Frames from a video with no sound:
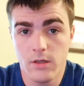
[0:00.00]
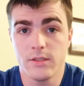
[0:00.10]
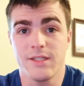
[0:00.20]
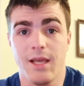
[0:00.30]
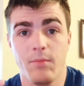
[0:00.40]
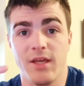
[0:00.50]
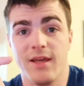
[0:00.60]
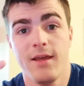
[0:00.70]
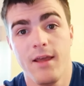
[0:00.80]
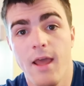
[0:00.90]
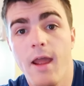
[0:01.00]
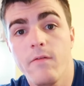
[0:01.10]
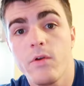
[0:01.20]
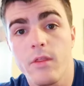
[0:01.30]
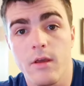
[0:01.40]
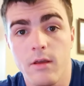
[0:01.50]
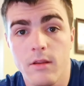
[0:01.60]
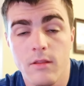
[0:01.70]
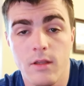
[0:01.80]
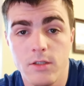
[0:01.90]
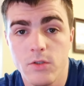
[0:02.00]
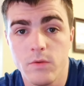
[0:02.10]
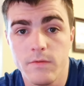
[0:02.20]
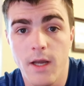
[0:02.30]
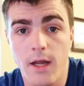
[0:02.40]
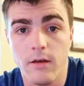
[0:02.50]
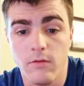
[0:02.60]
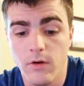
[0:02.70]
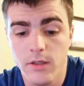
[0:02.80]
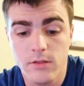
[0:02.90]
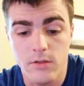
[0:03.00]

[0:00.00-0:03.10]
stamping everything that you've gotten, right?